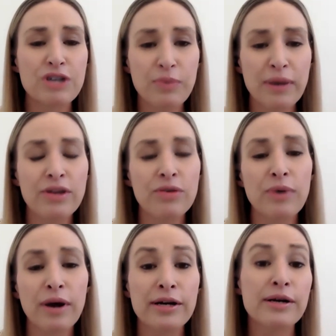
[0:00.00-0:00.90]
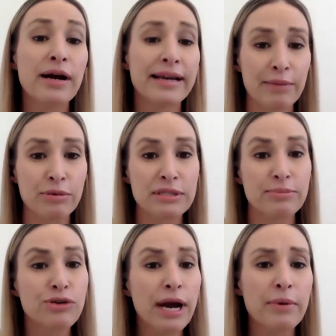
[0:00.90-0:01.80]
So when you are a cable
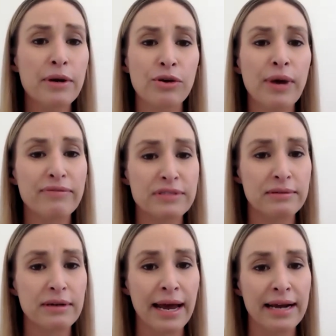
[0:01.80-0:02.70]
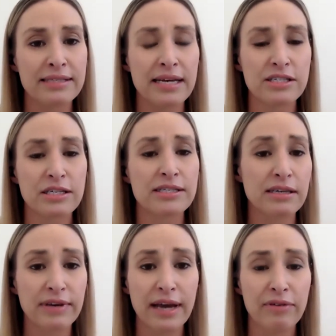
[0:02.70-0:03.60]
subscriber, you have access to
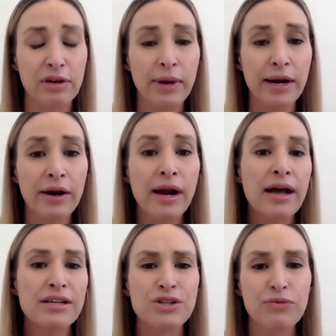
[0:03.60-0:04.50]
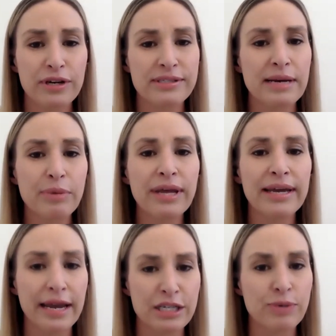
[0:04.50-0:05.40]
TV everywhere. So for example,
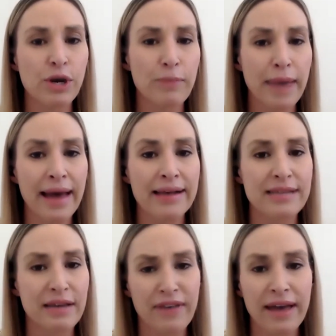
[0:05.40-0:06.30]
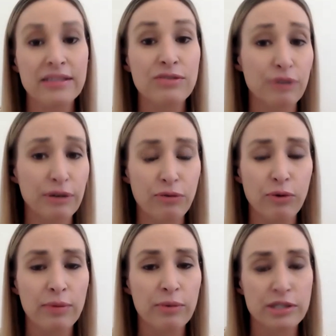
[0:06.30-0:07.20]
like HBO Max, FX,
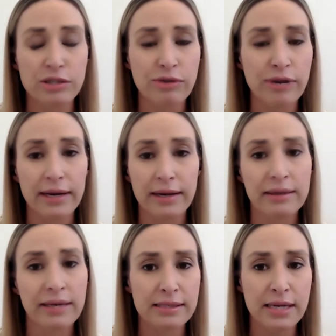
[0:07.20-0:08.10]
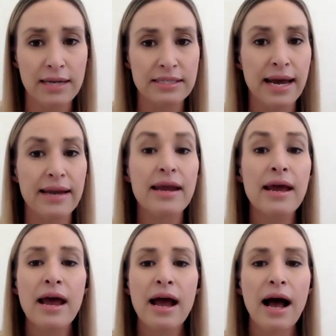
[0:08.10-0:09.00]
Freeform, which is great kids content.
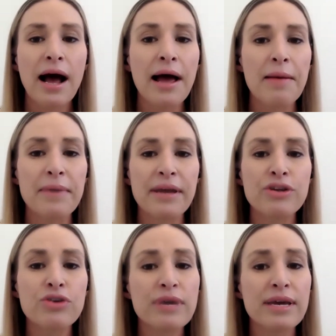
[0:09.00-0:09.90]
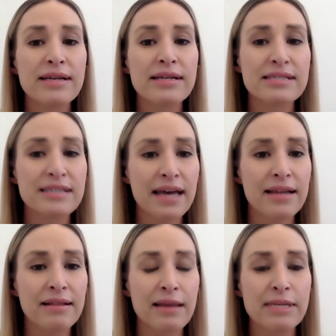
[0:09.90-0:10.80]
And you can
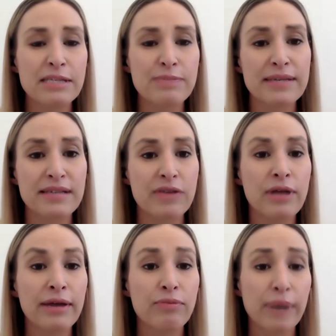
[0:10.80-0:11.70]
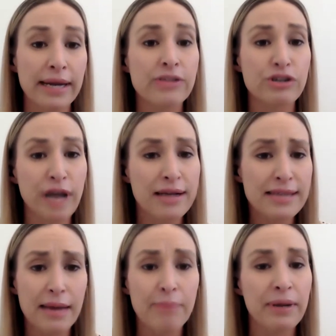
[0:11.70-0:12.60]
set limits based on like ratings or
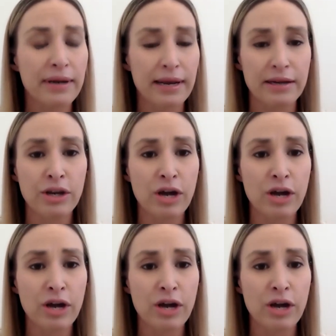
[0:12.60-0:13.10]
content, but